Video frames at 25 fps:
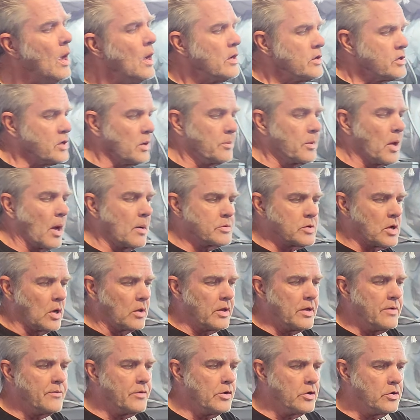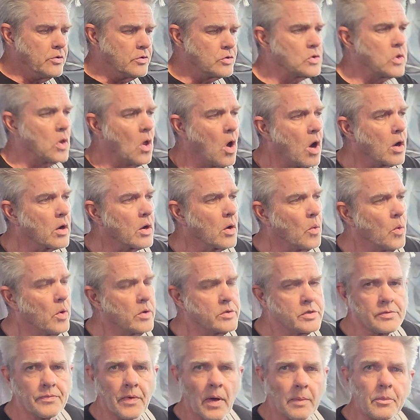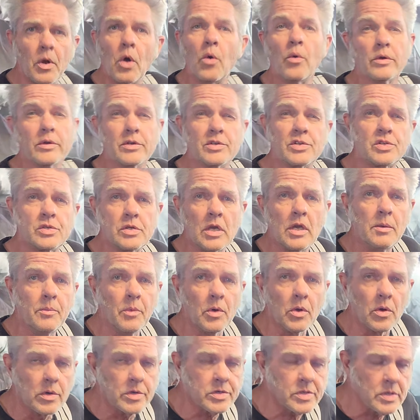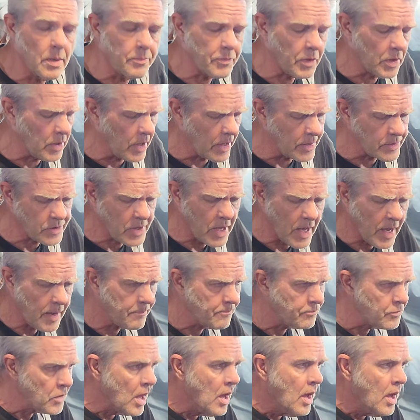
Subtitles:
Sometimes I'll even use longer ones if I'm going to SEMA or something like that.